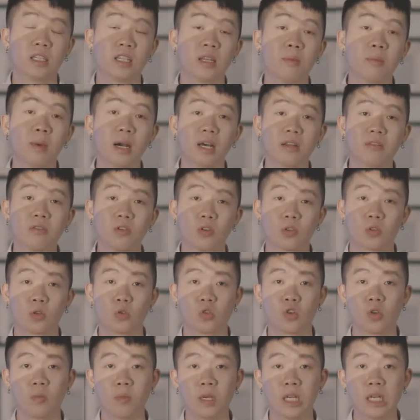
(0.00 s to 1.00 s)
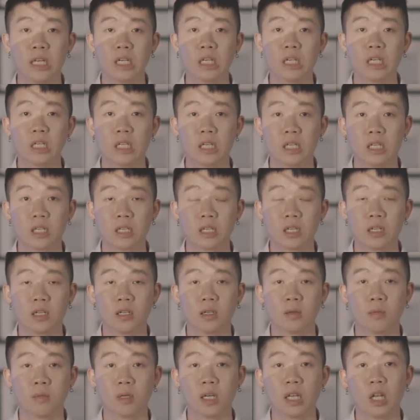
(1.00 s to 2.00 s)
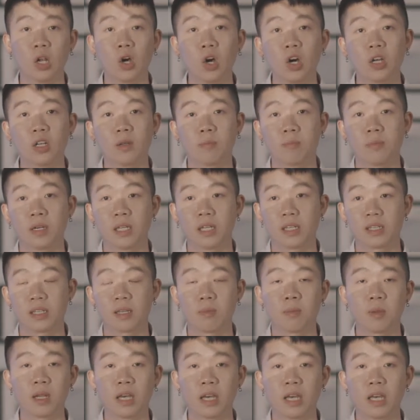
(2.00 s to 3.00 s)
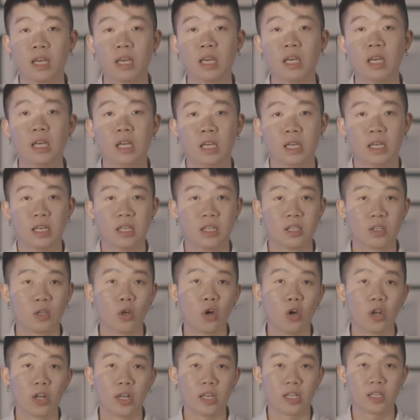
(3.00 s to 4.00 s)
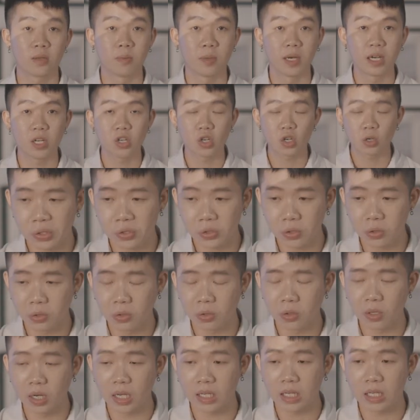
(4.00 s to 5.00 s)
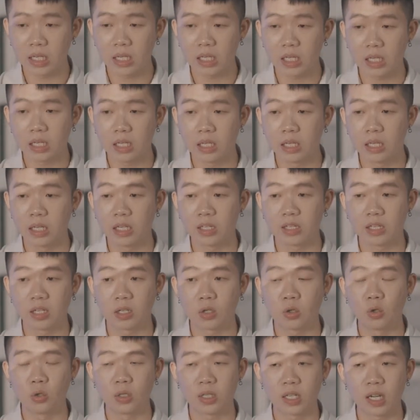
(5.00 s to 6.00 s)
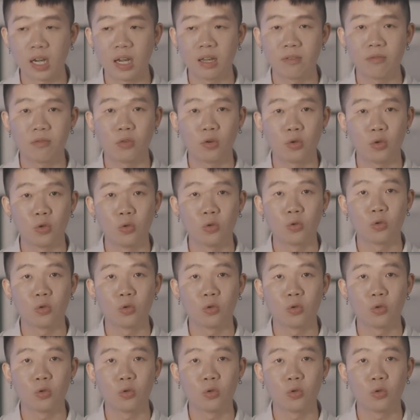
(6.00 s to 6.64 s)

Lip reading: demand for social media is a lot, but the supply is not as much. So I think it is a good time for you